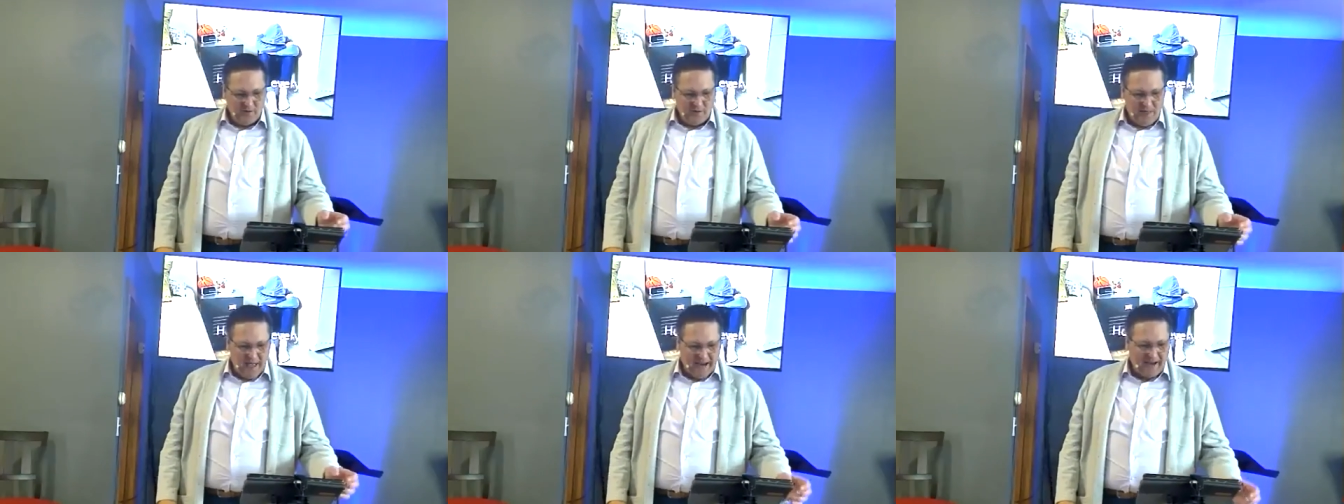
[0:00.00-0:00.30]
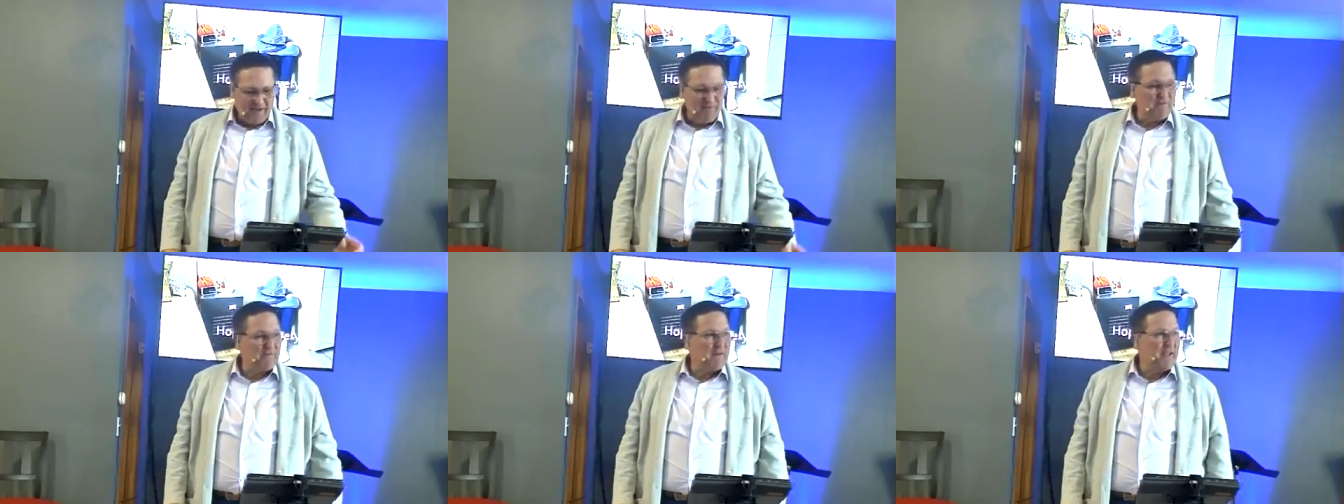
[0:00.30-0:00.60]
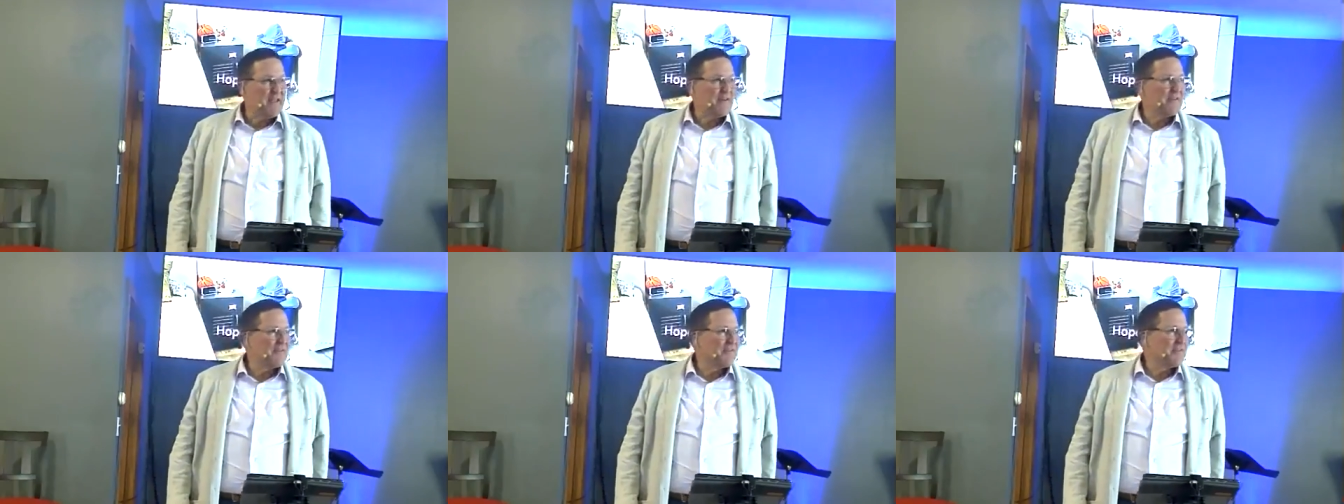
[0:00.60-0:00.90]
Lack of
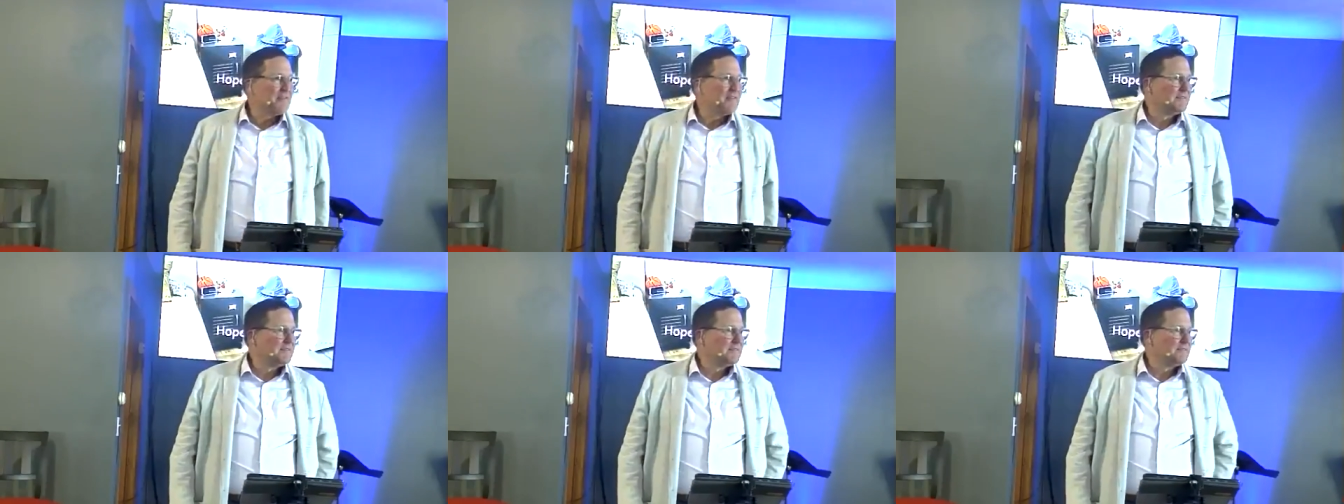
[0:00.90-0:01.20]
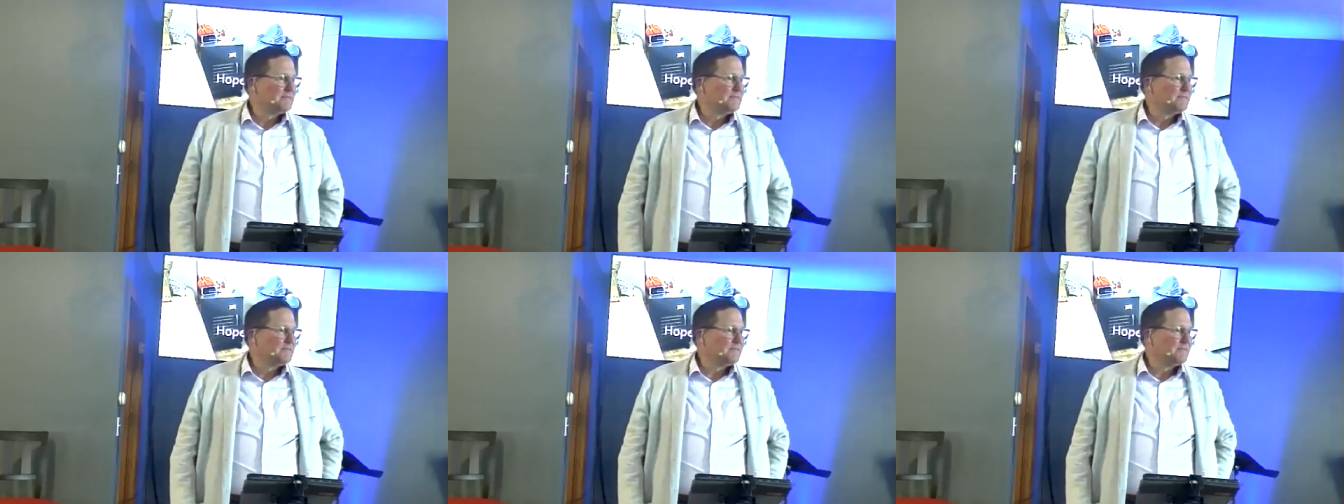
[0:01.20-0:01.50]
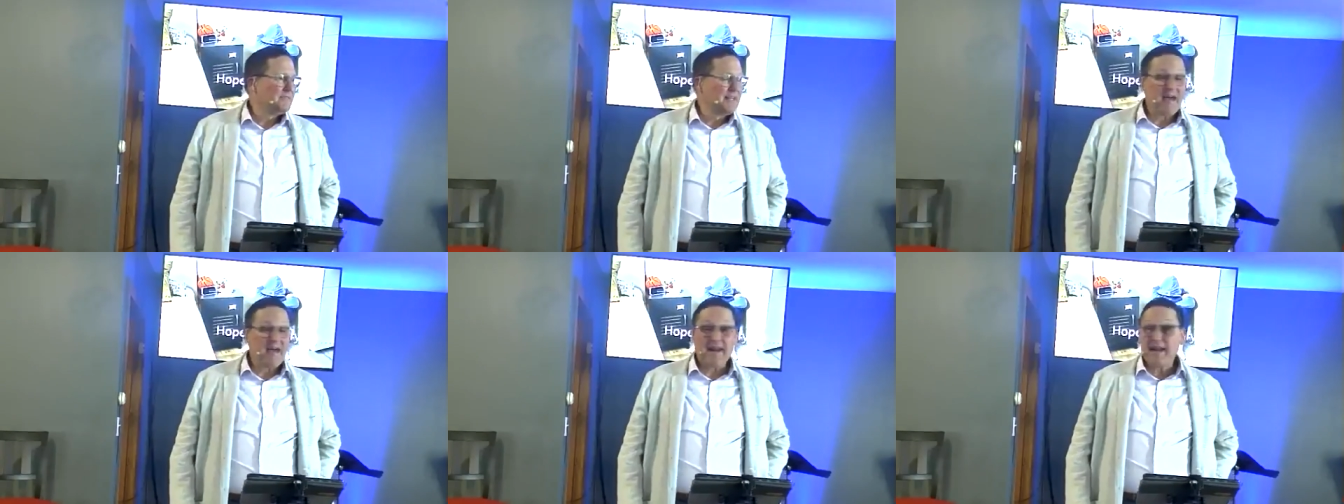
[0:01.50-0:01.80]
faith.
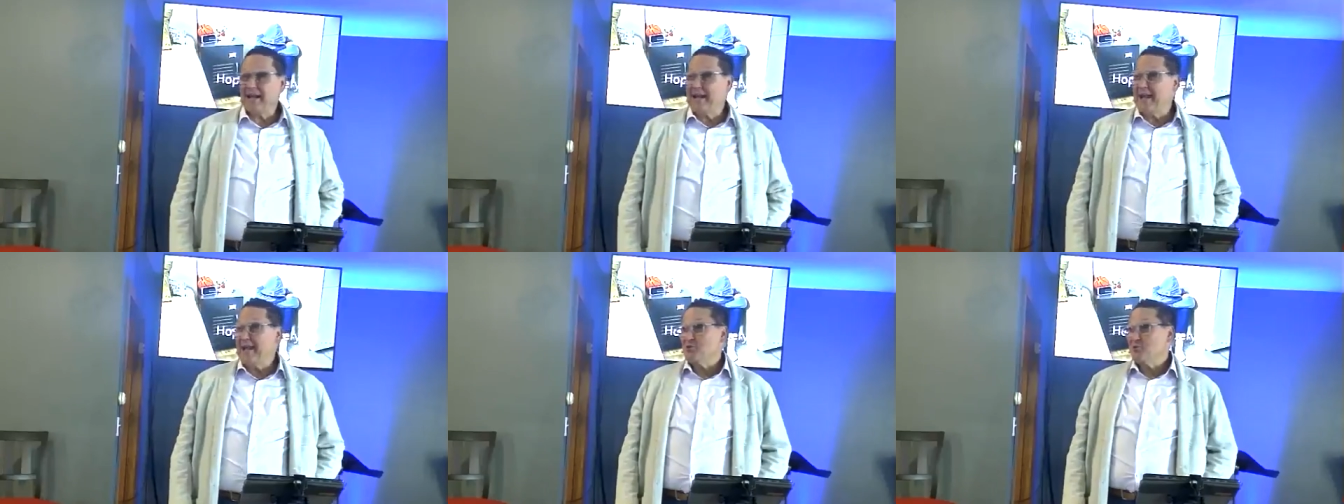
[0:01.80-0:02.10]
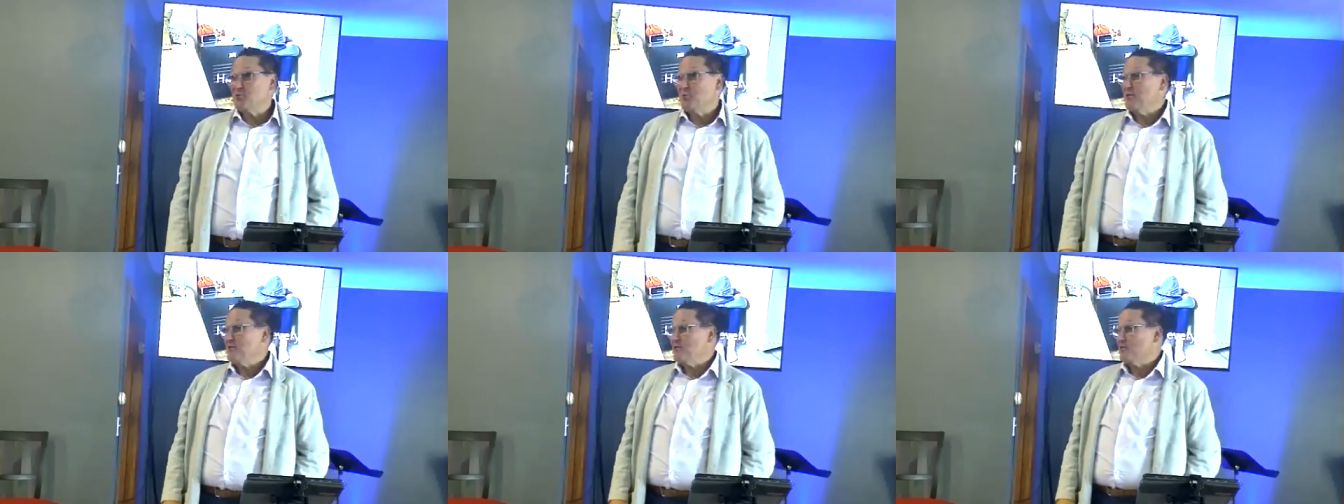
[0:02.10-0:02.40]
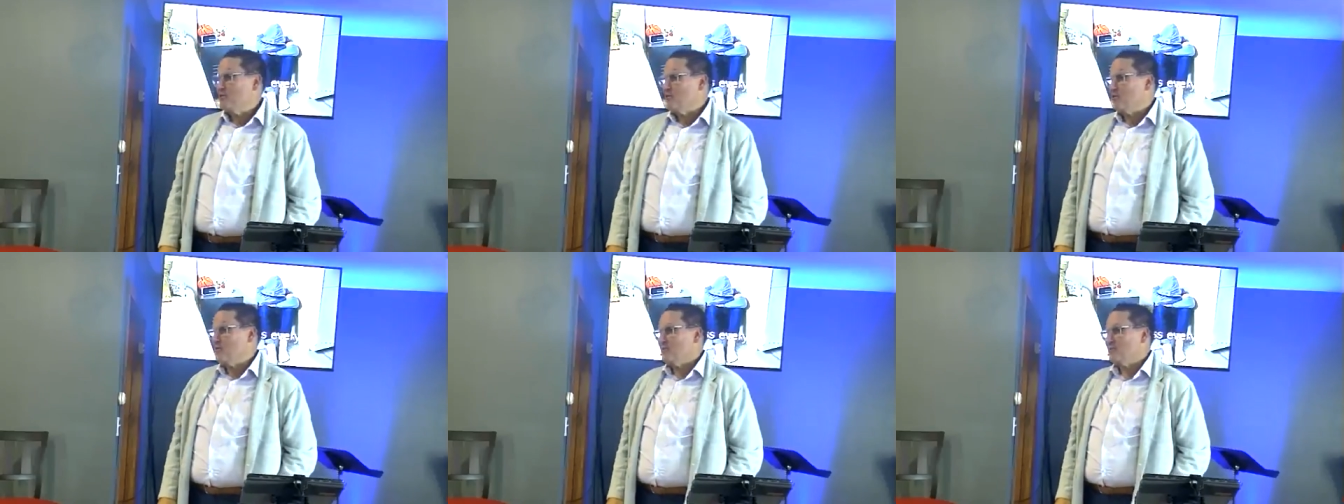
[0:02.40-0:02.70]
God, I can't
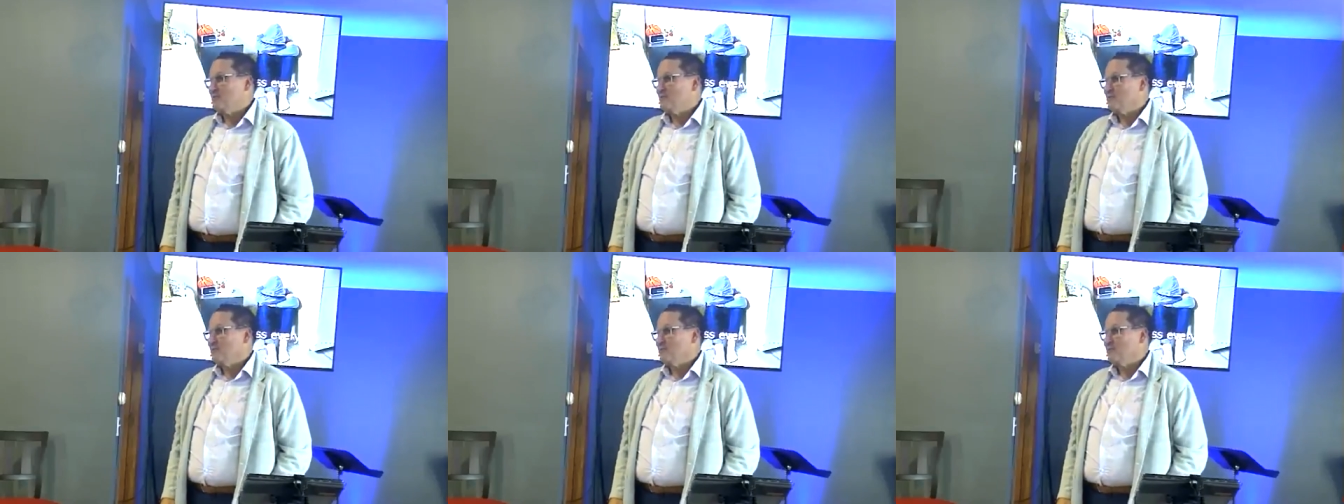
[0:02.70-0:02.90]
trust you.